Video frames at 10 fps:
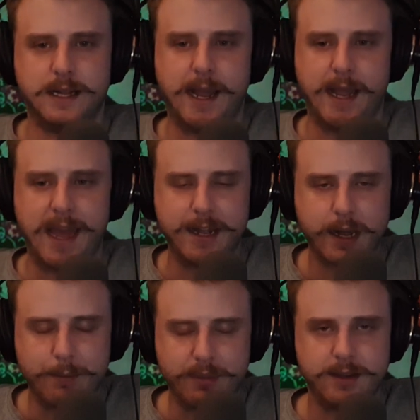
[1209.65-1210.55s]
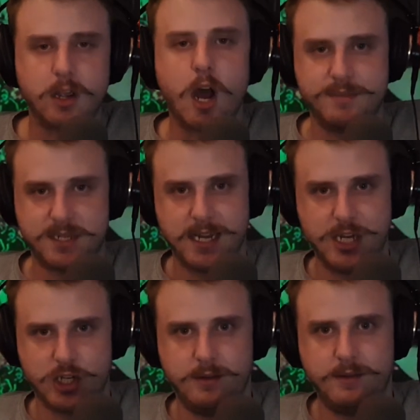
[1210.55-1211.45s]
I ended up at the cop
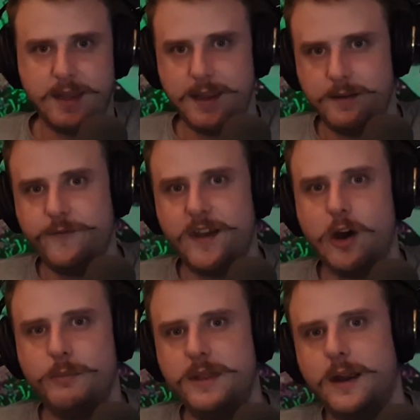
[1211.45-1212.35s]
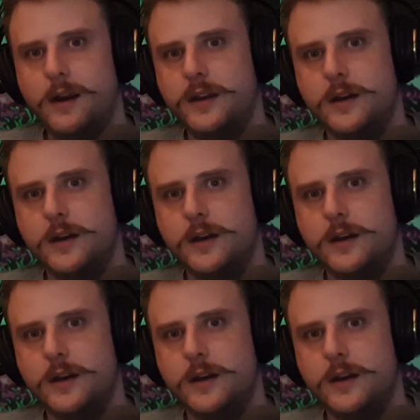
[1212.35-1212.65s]
station. They found me there.